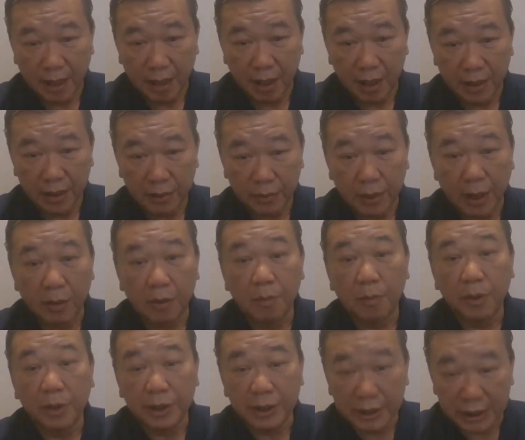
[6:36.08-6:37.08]
even our
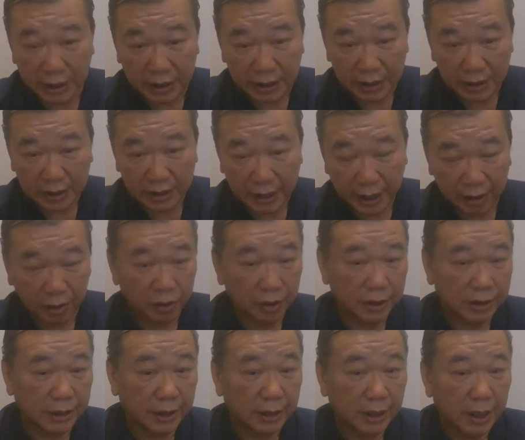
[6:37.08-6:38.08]
morinzi and all these
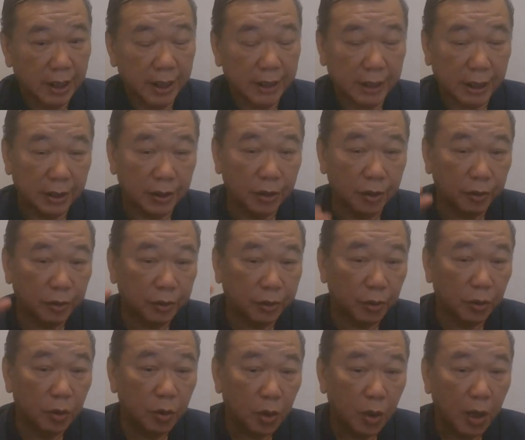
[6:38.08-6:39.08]
things you can use
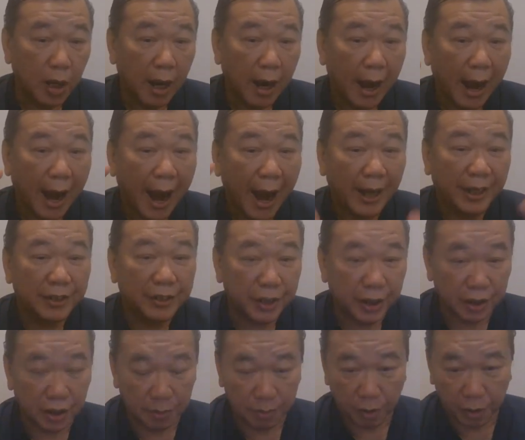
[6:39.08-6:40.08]
to hydrate
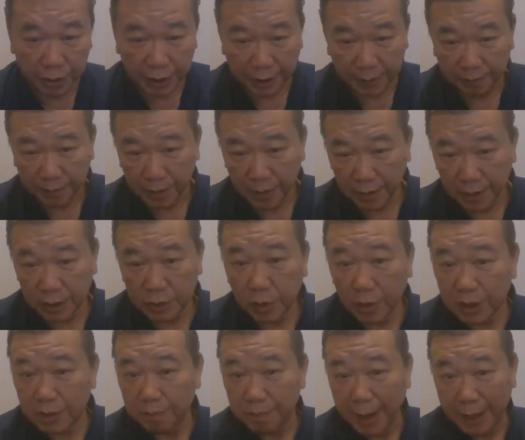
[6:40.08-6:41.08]
your body. This one
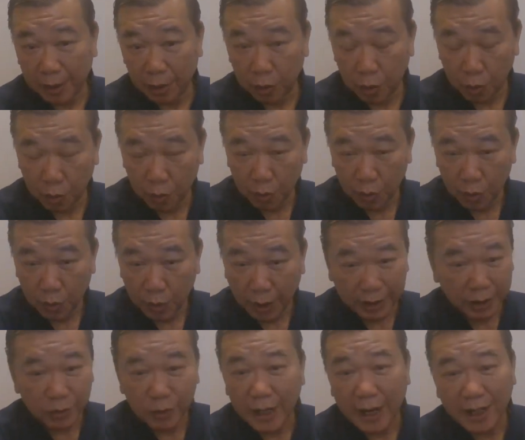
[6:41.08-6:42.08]
is macro.
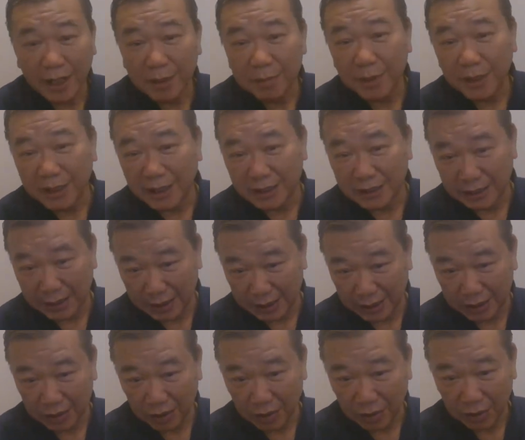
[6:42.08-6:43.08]
This one anybody can study, you
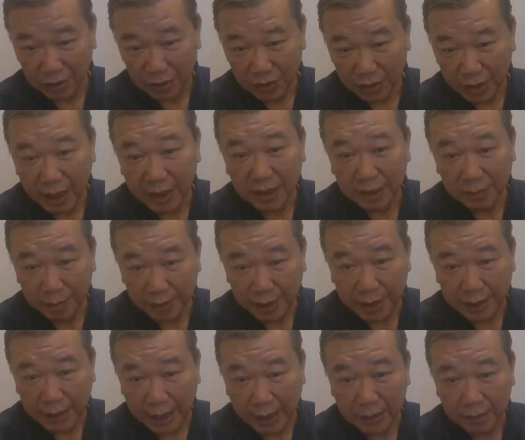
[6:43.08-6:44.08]
know. Anybody
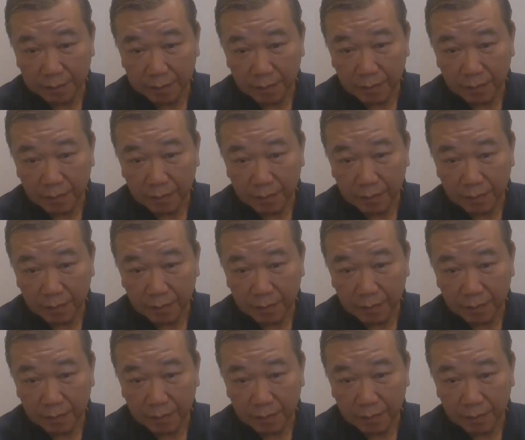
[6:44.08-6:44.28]
can